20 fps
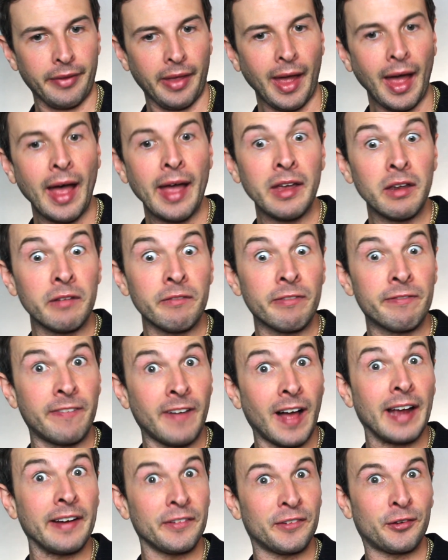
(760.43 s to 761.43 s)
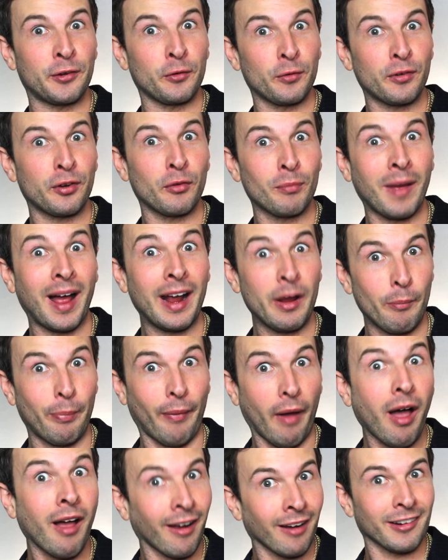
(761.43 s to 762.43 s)
I invite you to my
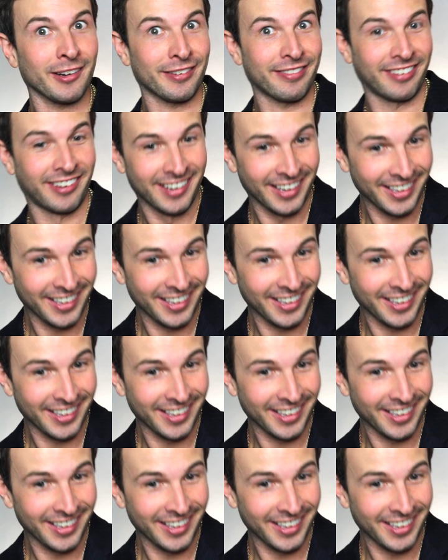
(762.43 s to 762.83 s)
box,